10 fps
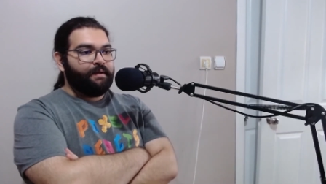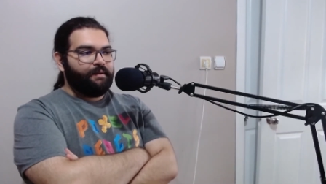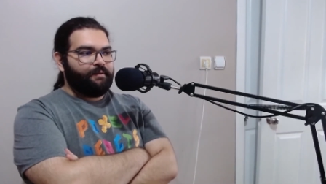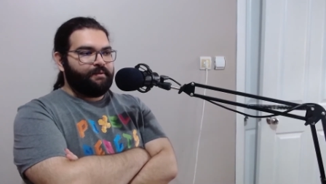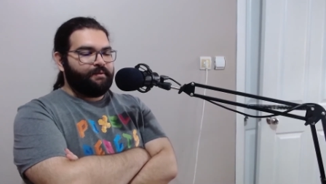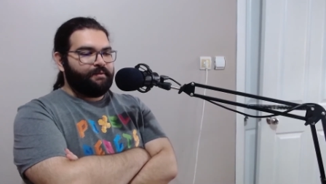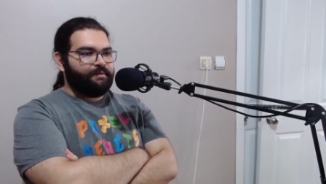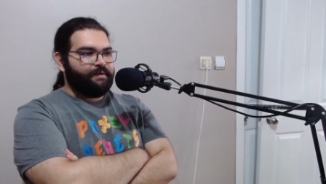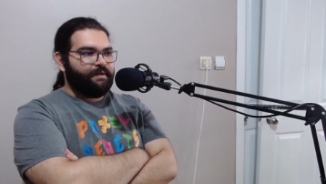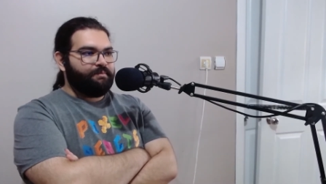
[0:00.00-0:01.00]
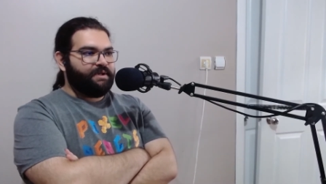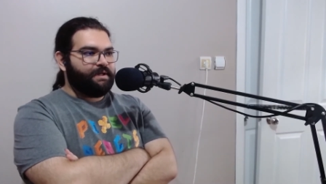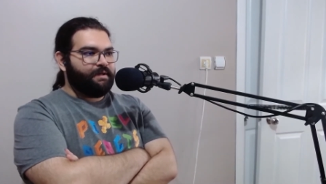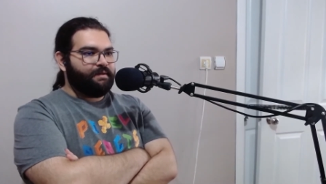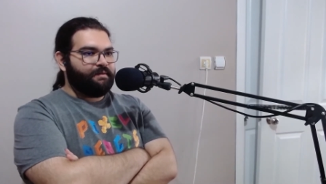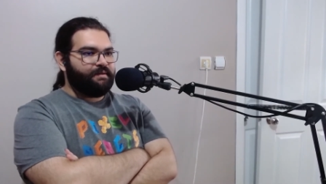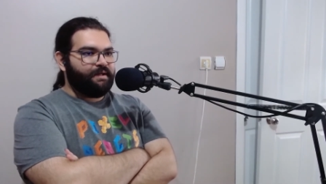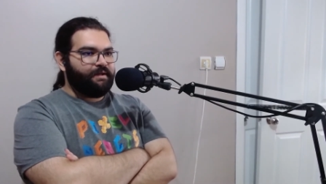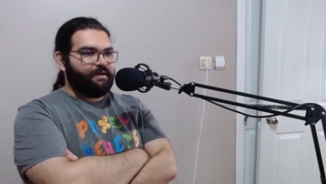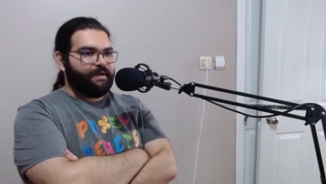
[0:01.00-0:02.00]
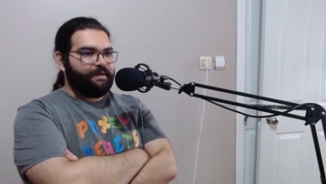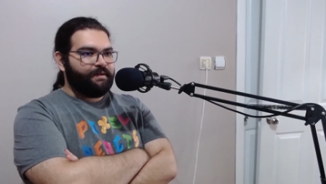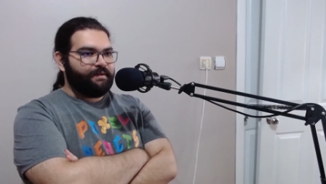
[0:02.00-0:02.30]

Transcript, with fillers: Oh, yeah, Michael ran away.